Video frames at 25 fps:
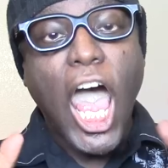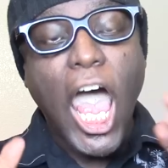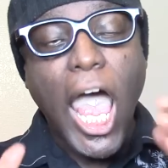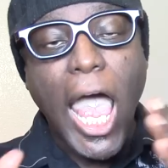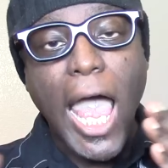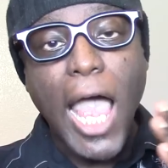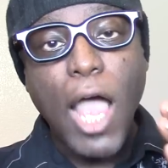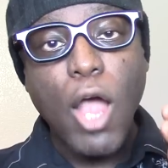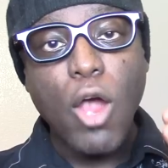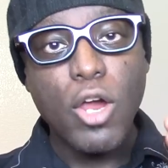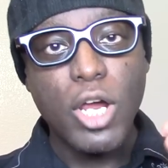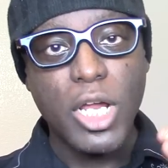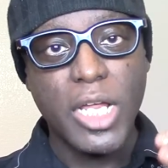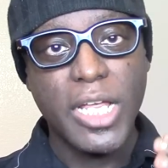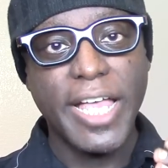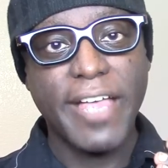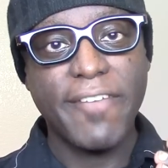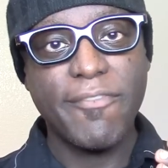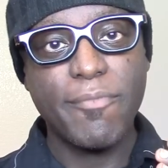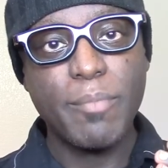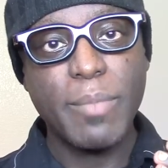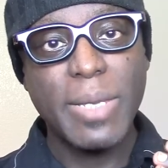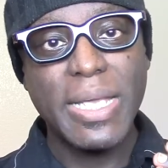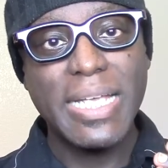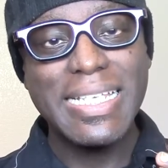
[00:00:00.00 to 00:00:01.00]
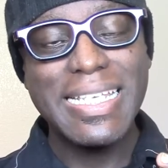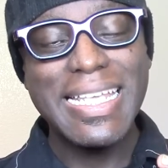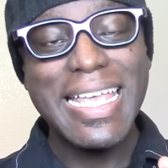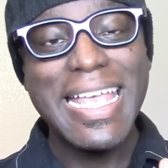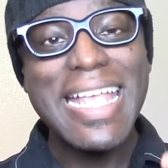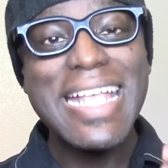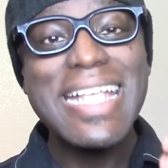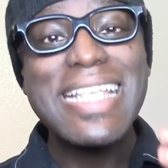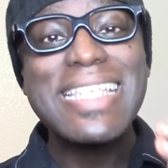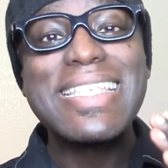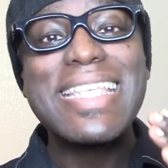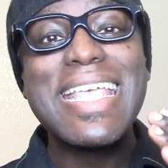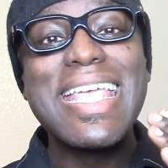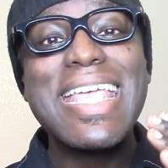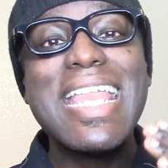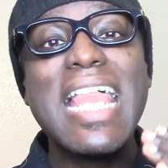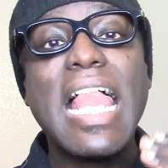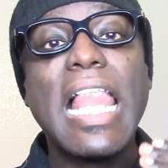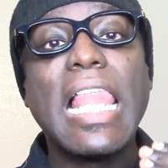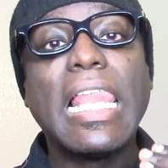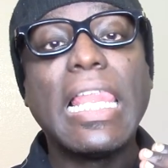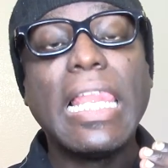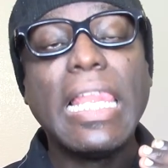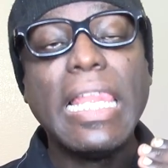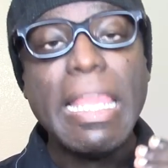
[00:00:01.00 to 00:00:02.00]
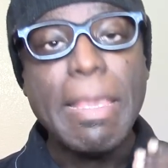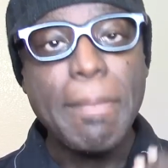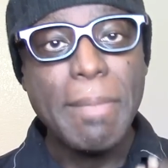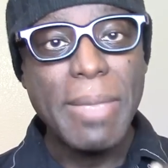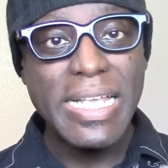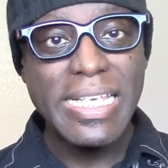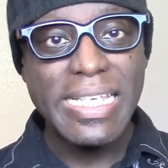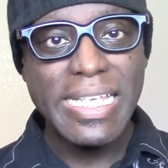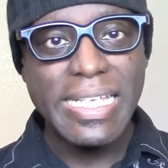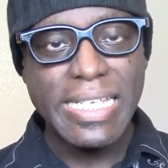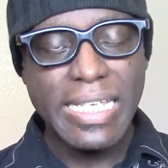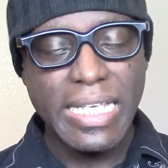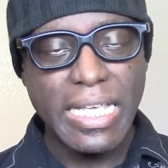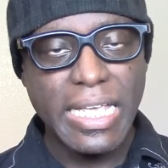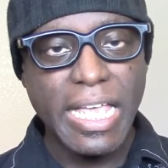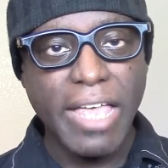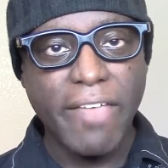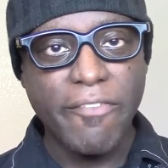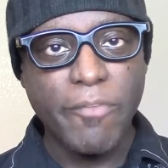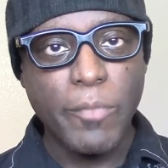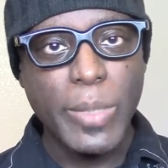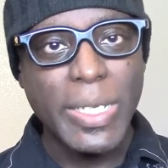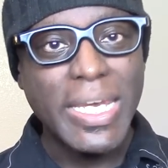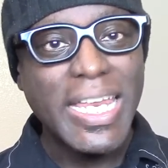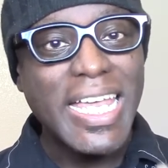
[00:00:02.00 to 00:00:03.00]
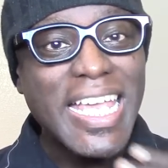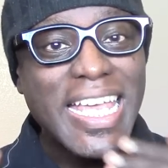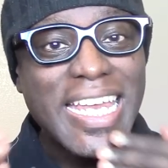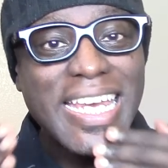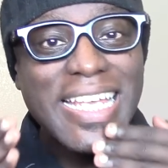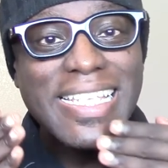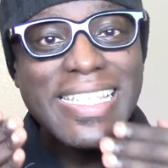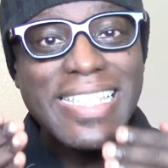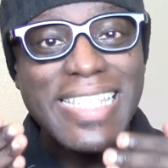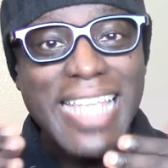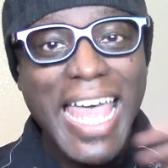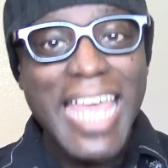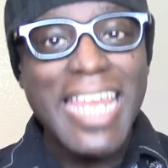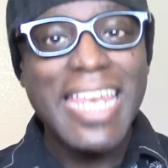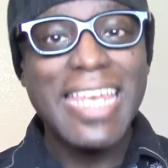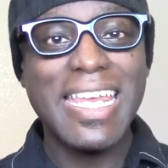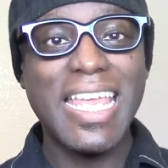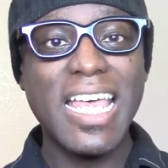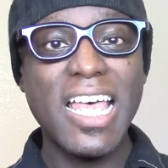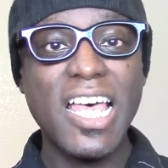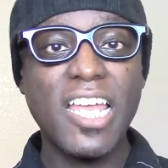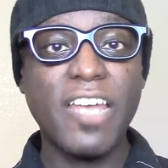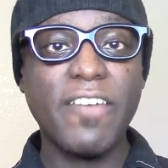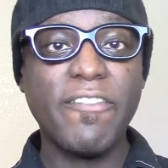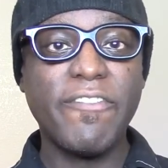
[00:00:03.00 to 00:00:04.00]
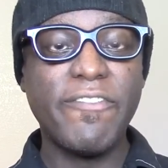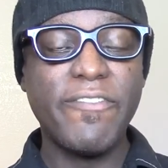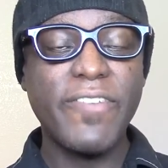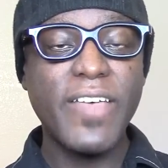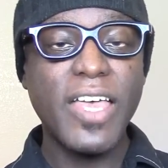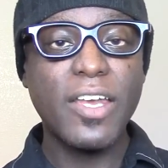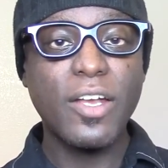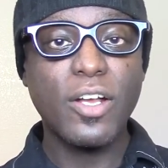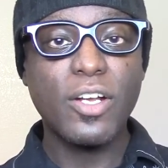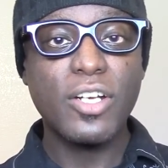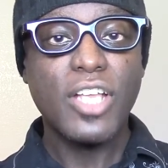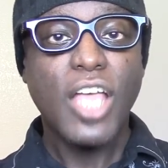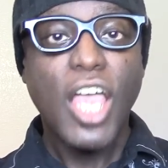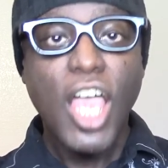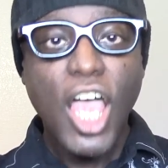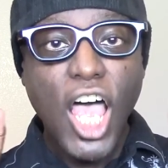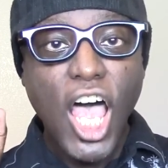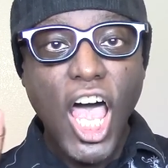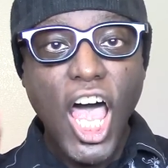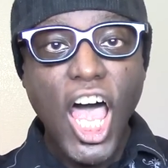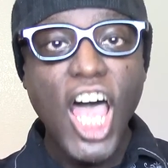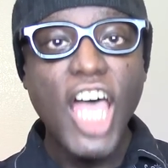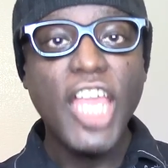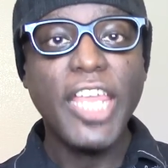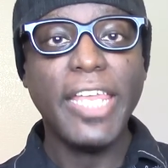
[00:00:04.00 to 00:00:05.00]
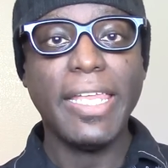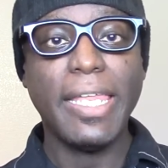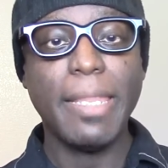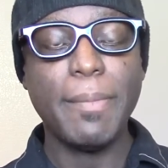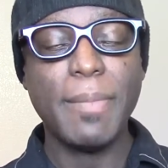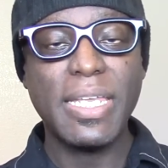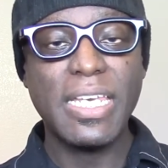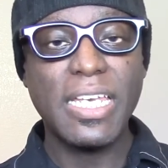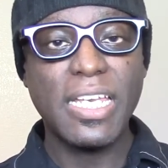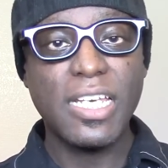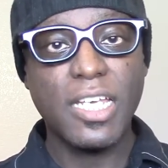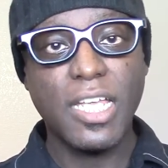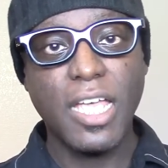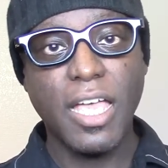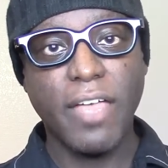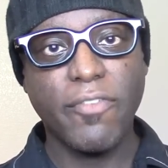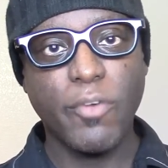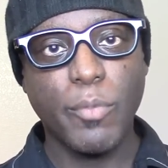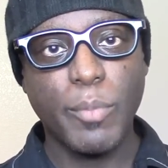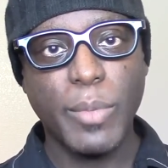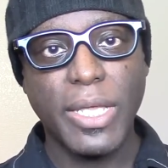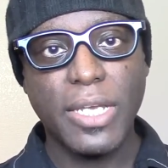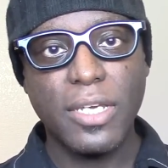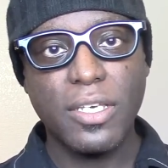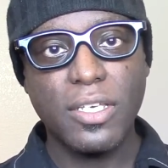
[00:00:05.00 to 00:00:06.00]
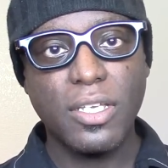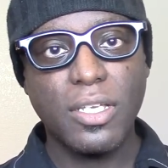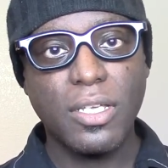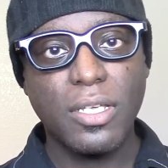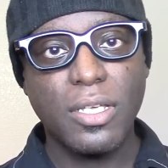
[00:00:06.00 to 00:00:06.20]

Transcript: Our government is a limited government. It is not an unfettered, unlimited government.